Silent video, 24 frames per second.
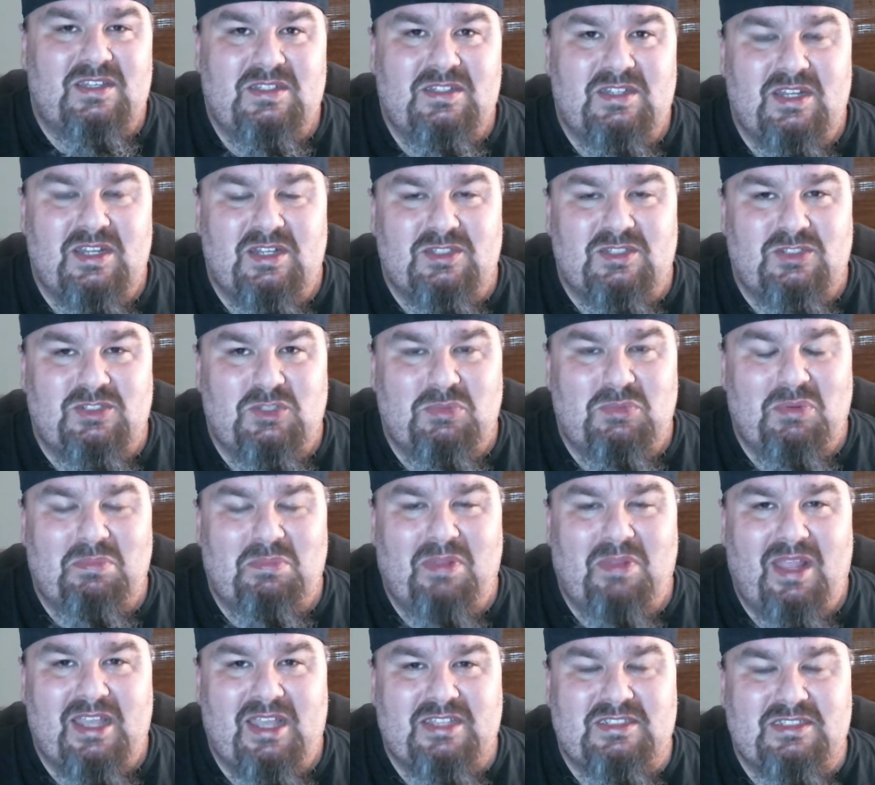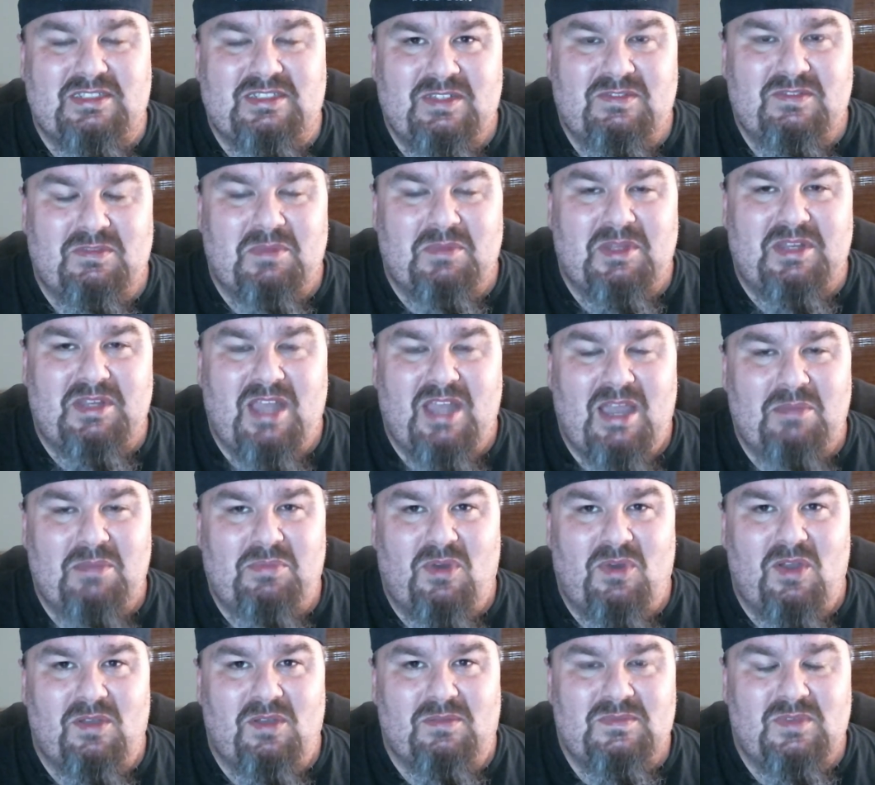did a superplex from the top
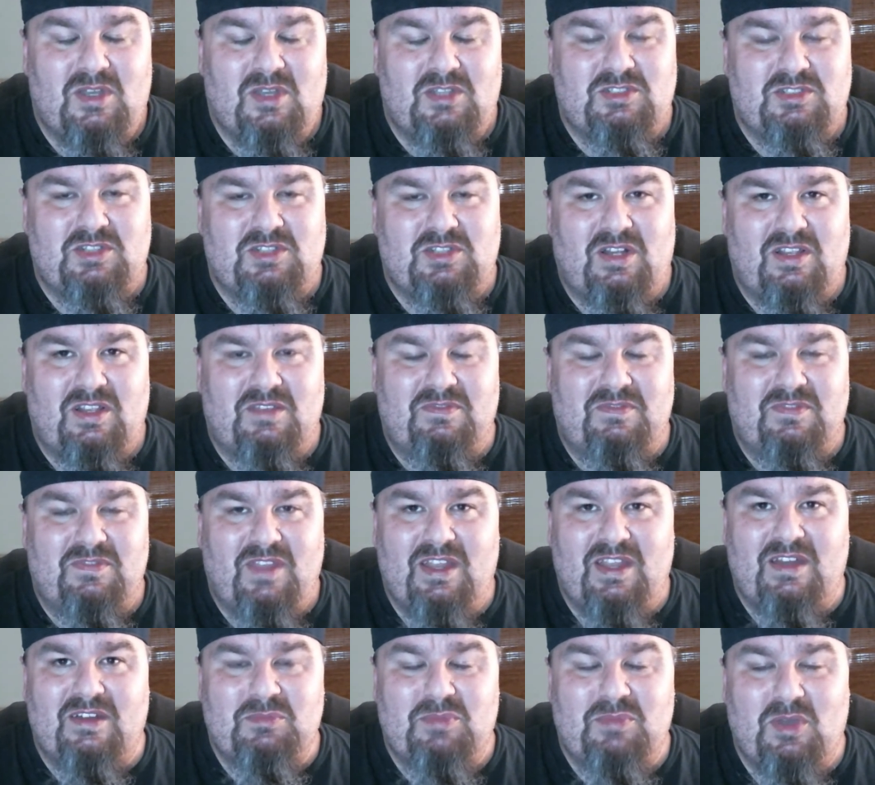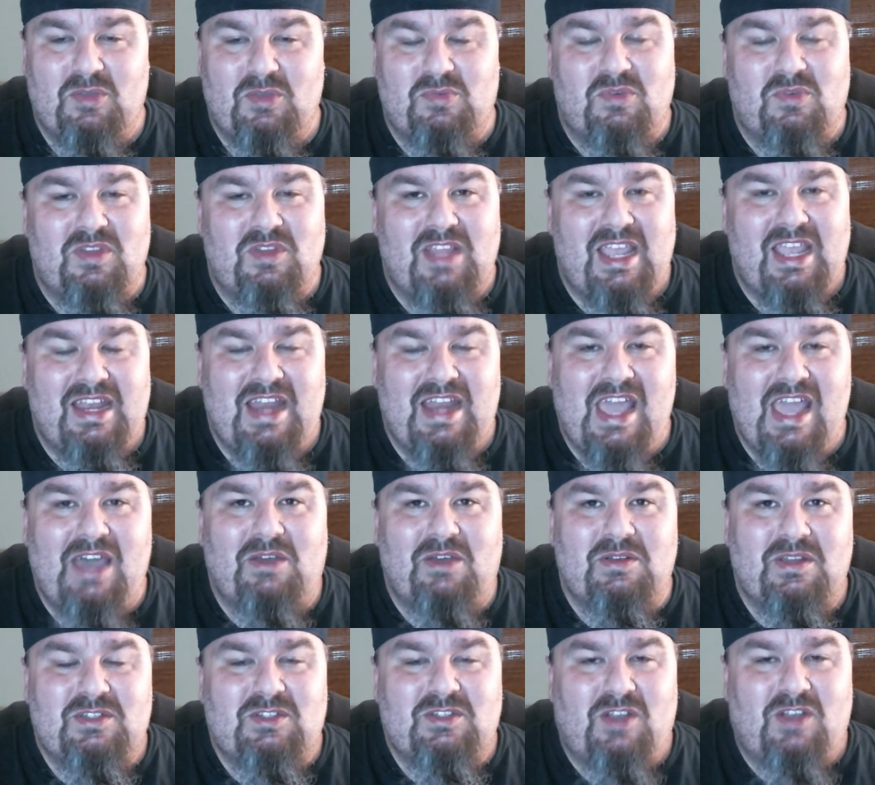rope on Charlotte Flair, both were laid
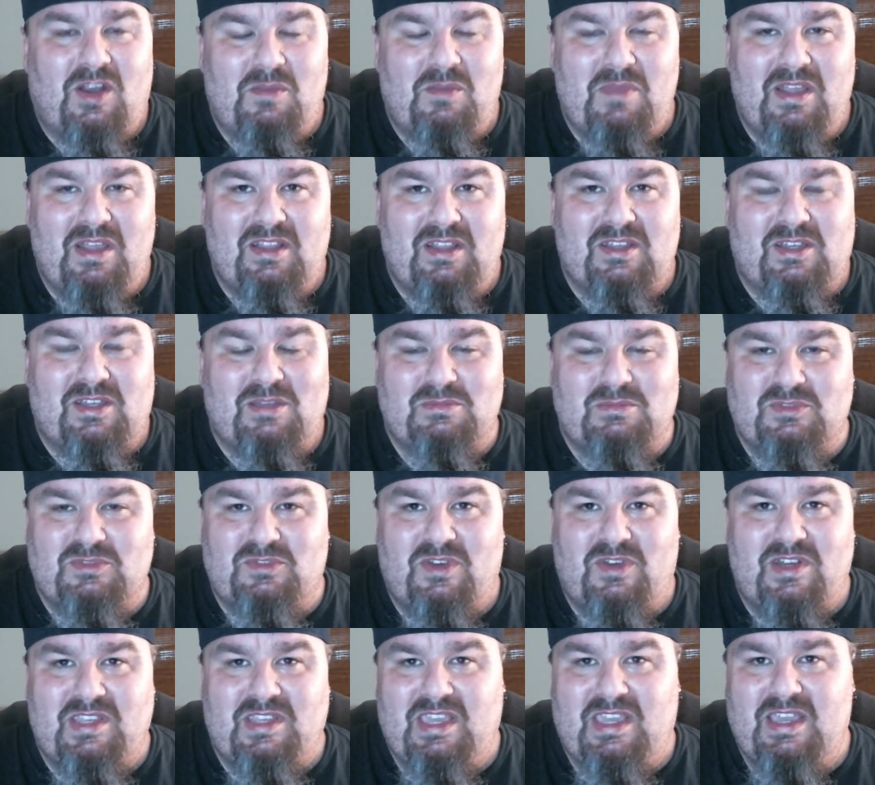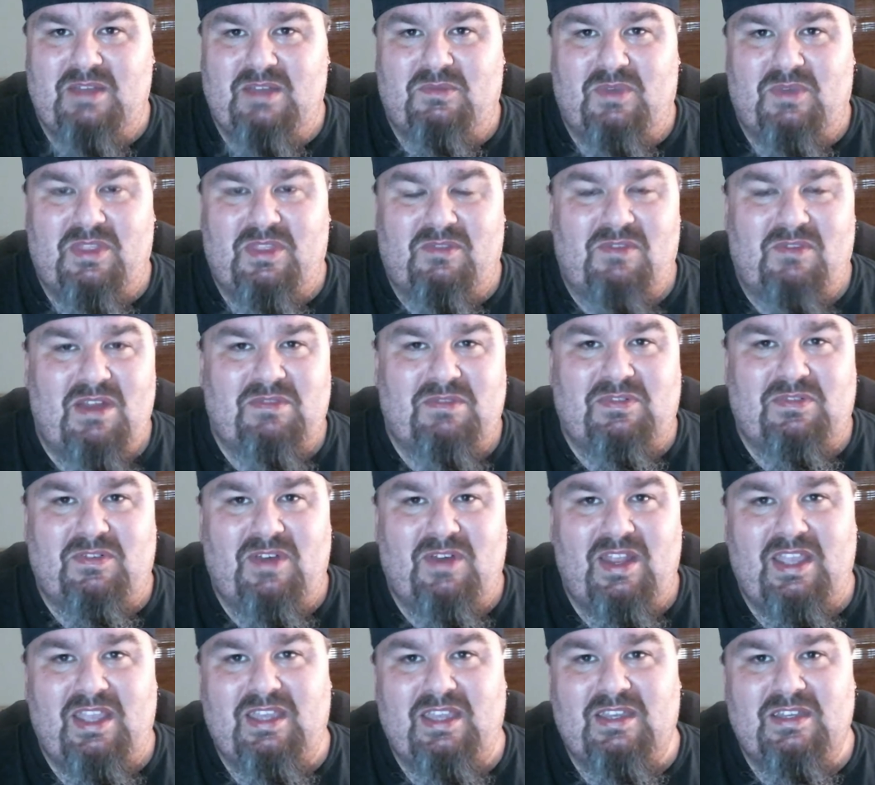out. Carmella comes running in with a
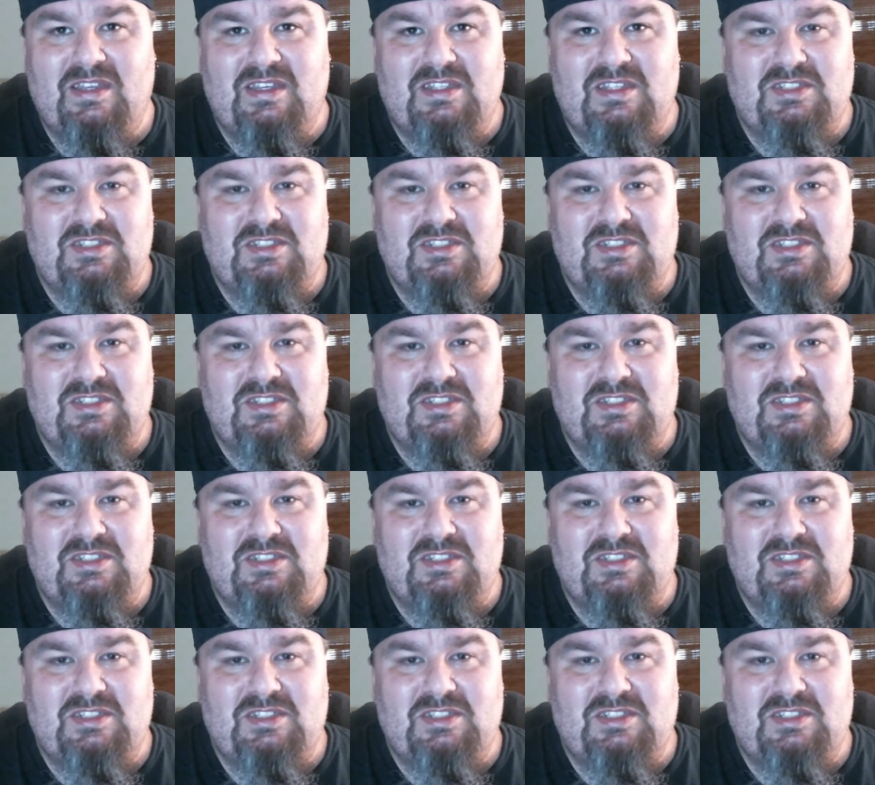referee.